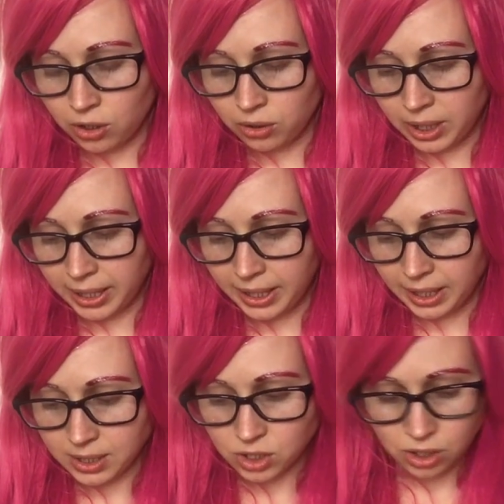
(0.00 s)

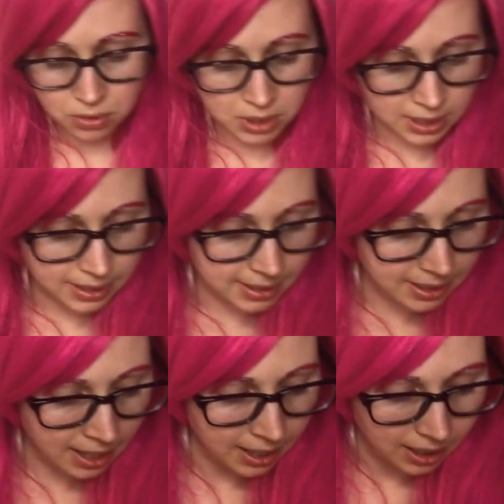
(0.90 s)
Okay, so
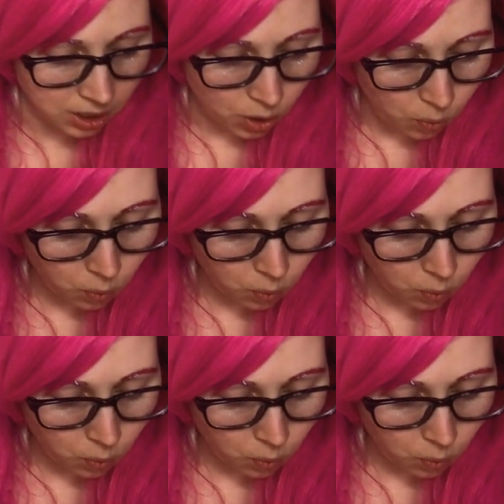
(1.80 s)
today